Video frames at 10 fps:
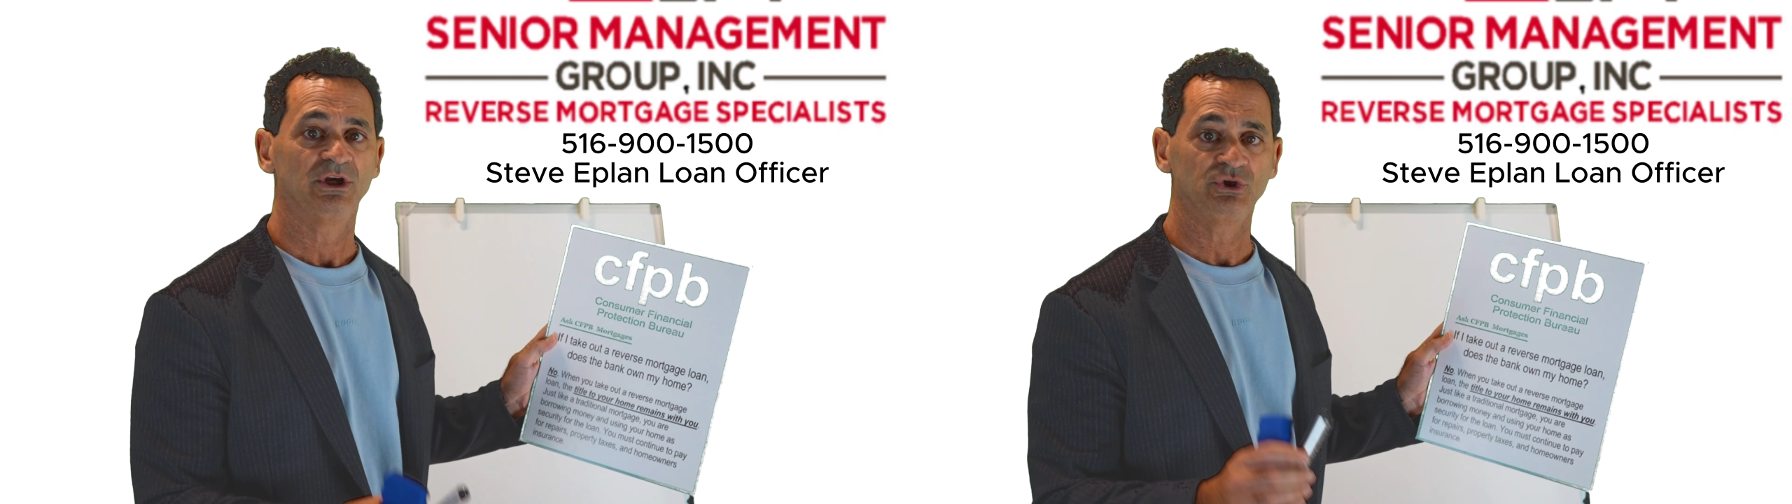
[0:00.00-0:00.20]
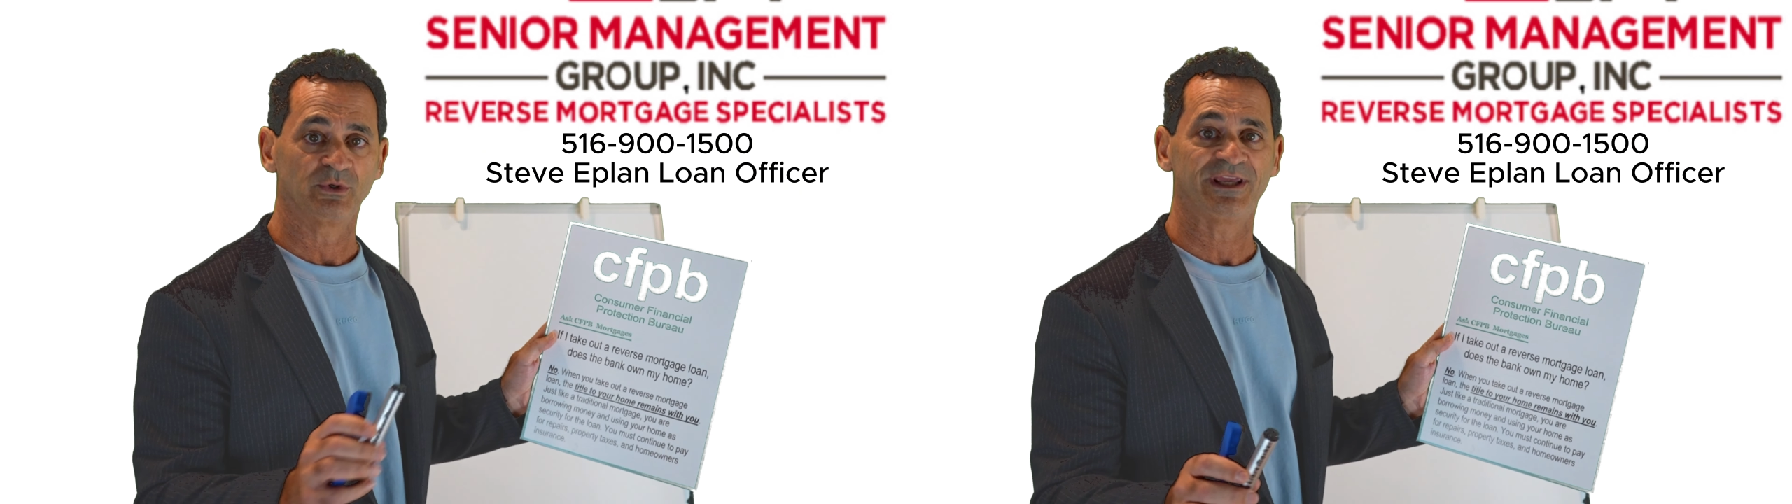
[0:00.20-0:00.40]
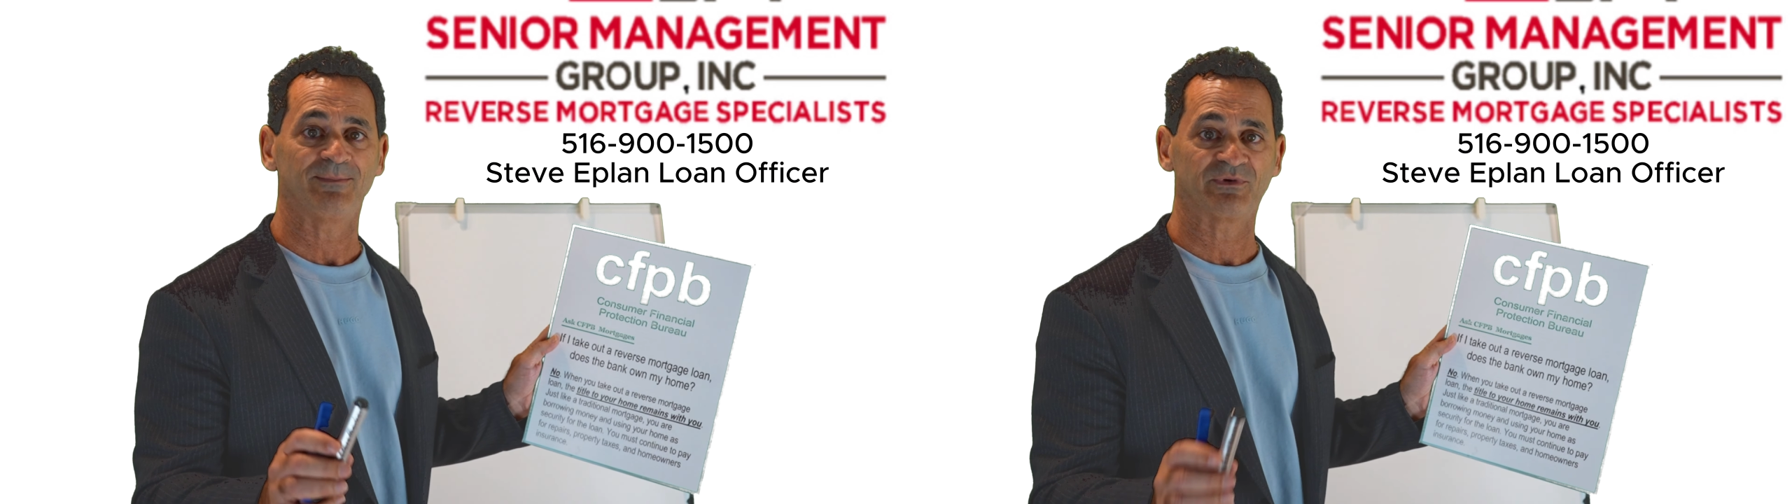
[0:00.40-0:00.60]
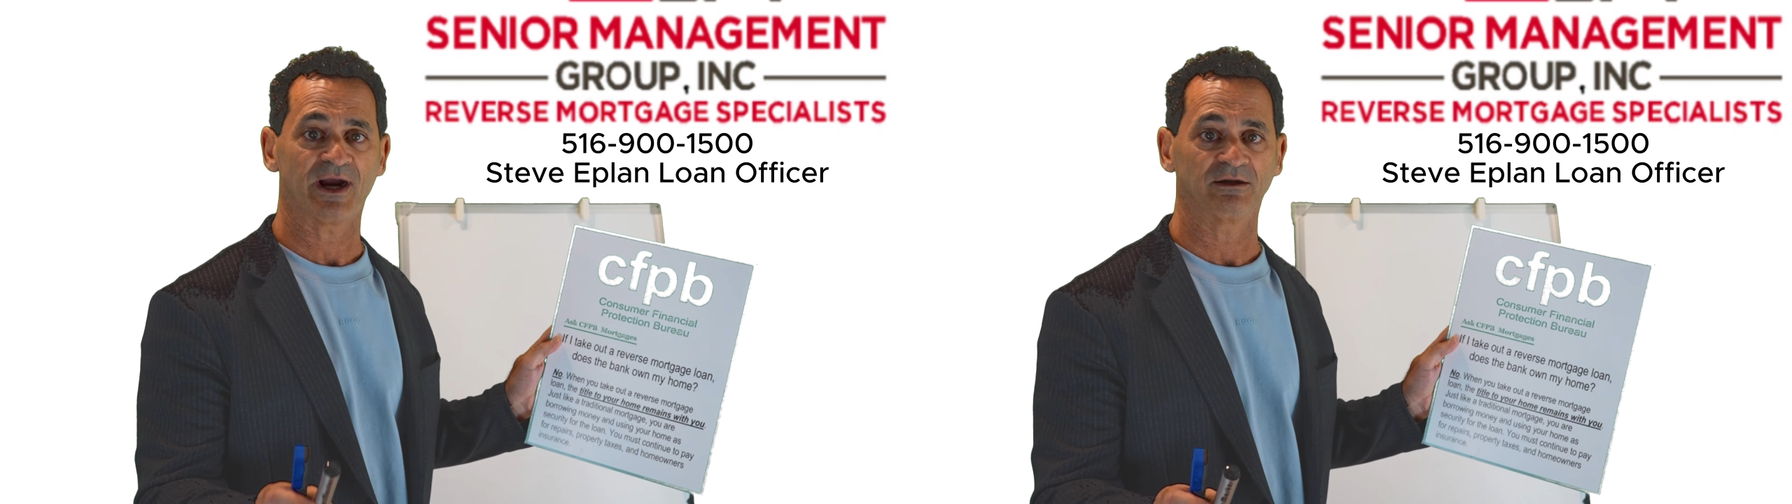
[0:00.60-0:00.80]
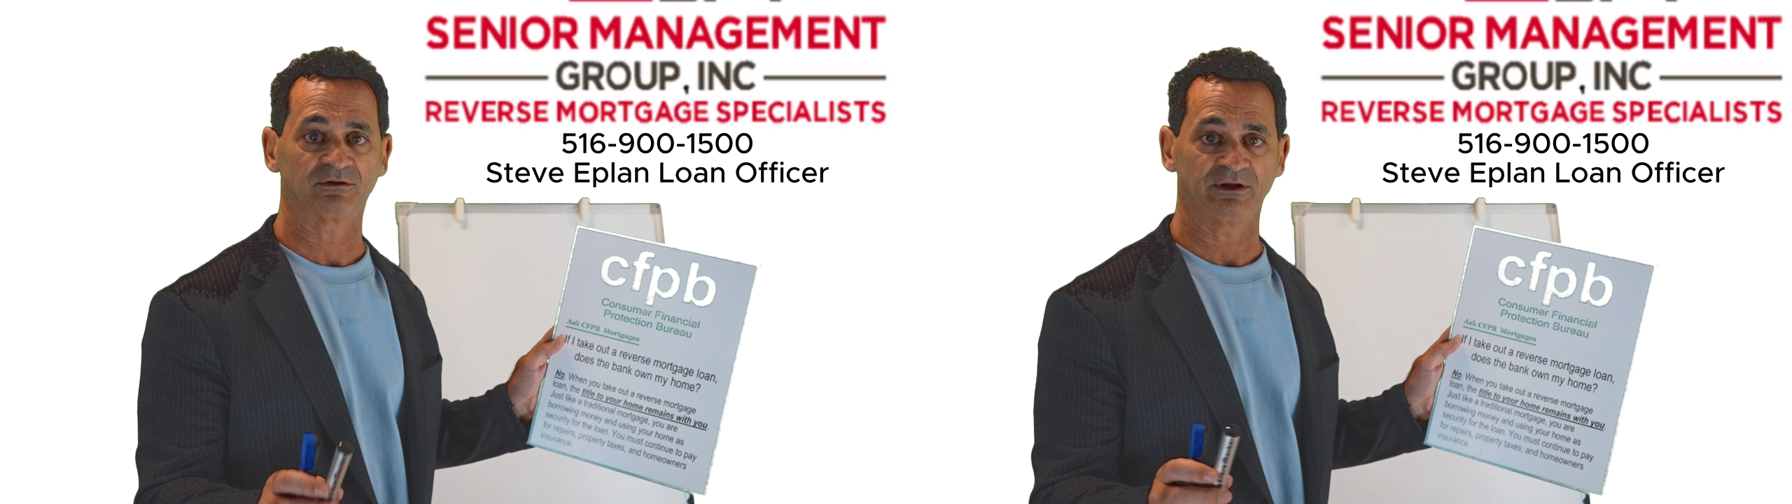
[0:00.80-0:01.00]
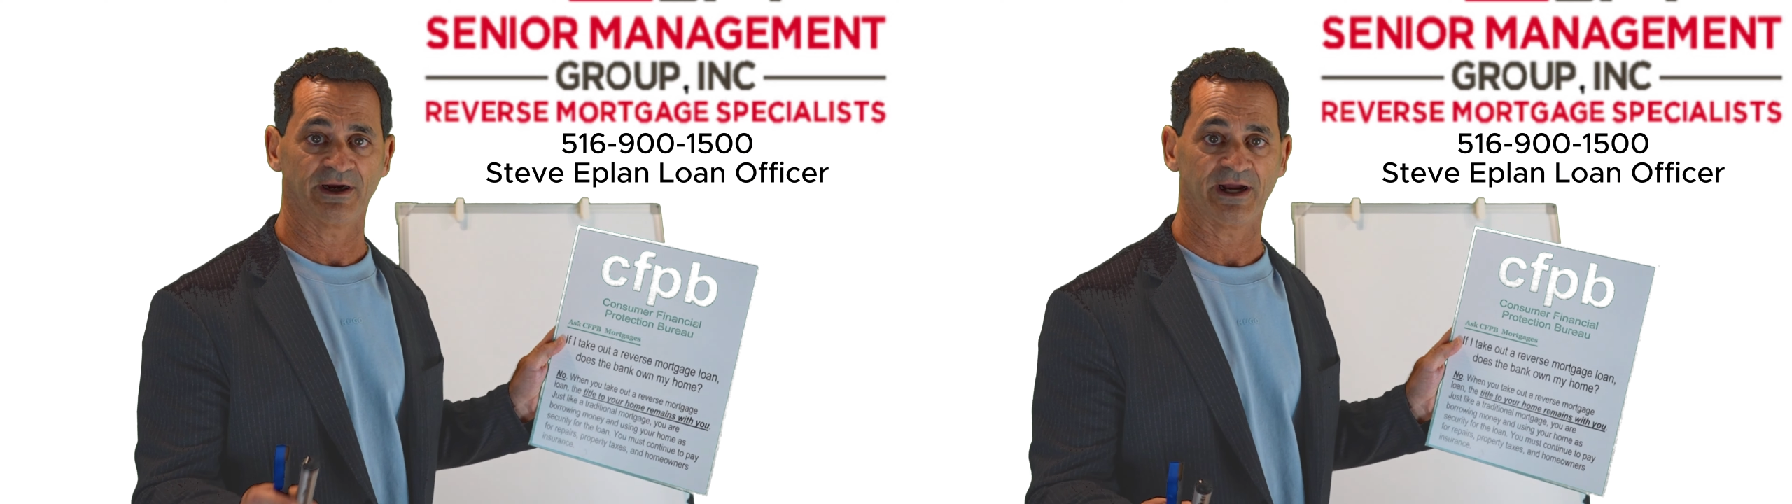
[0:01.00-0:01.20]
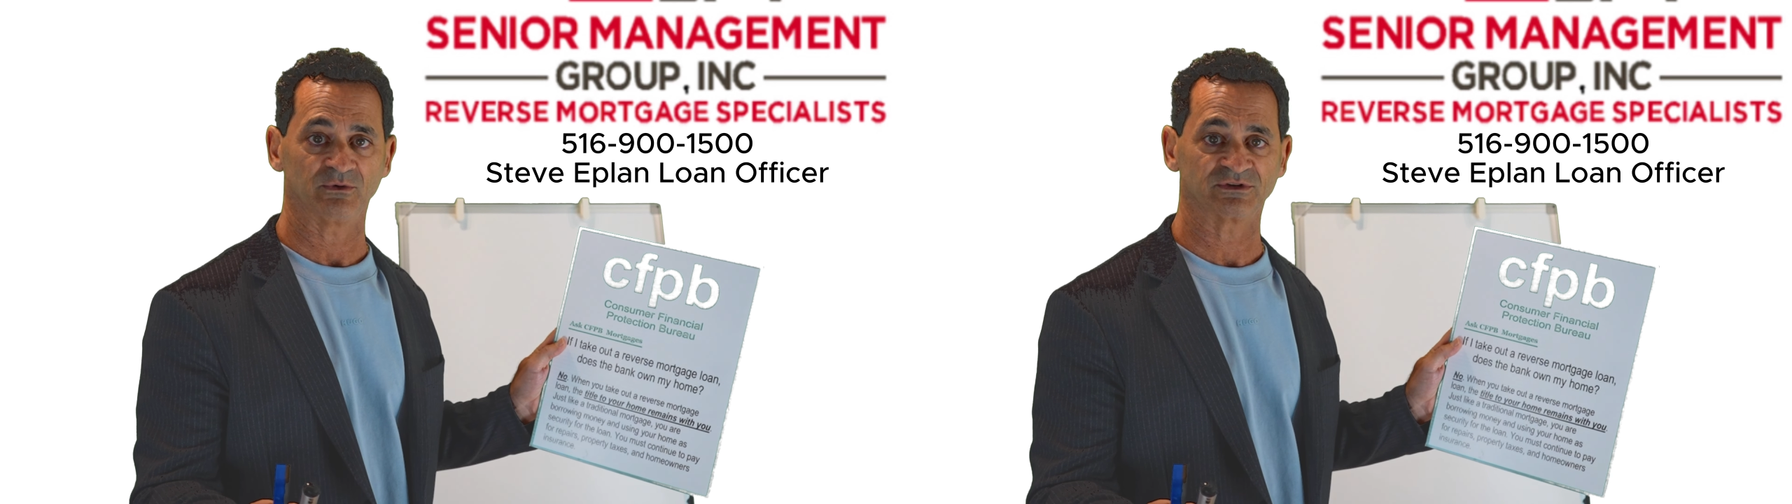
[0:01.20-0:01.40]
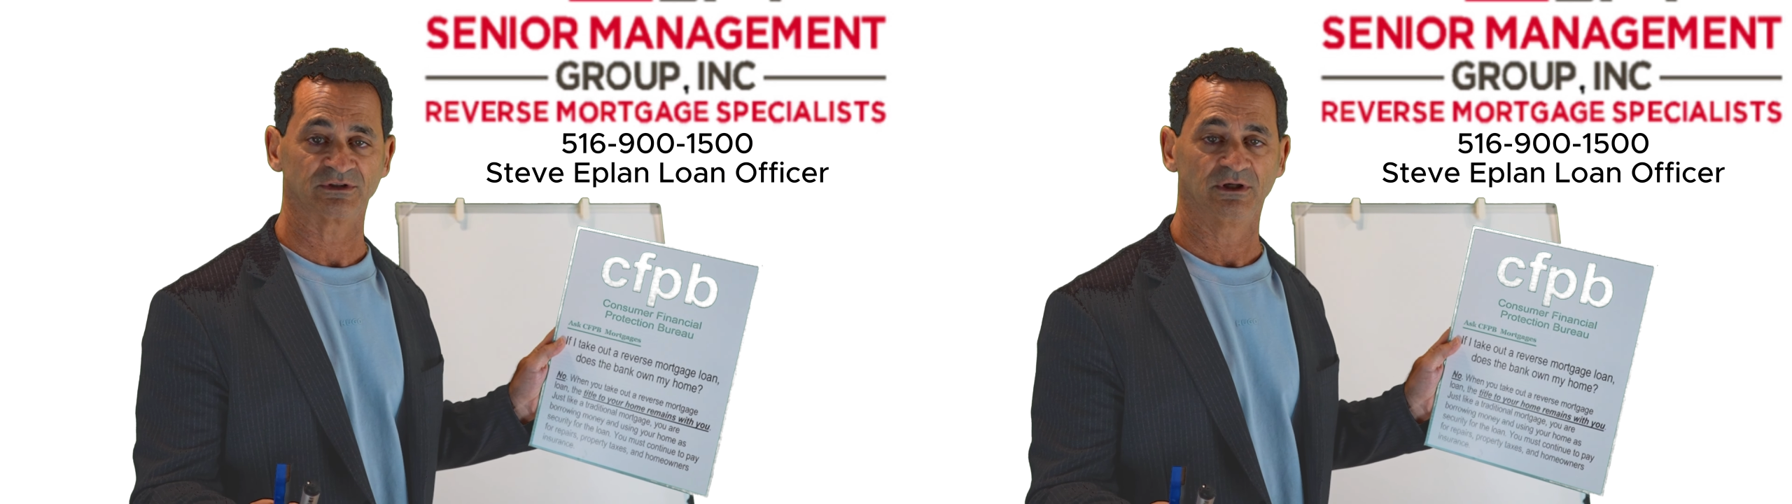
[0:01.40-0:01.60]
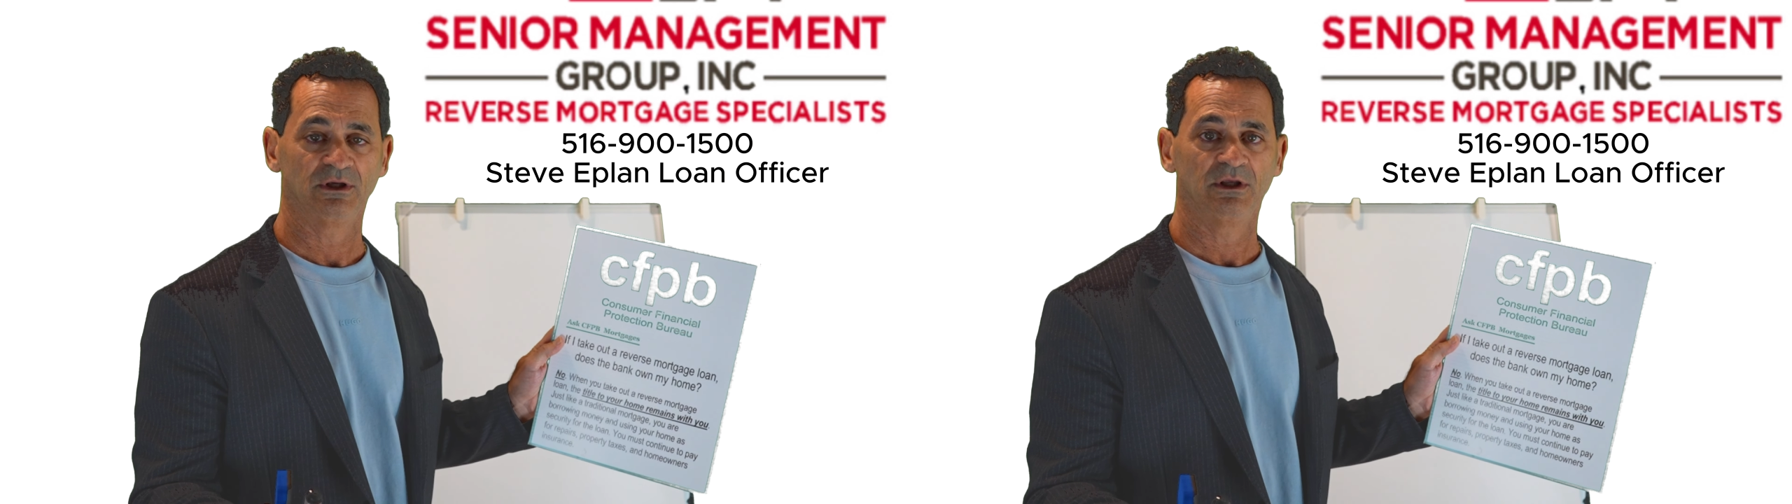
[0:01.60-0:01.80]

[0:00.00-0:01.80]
you keep title to your house.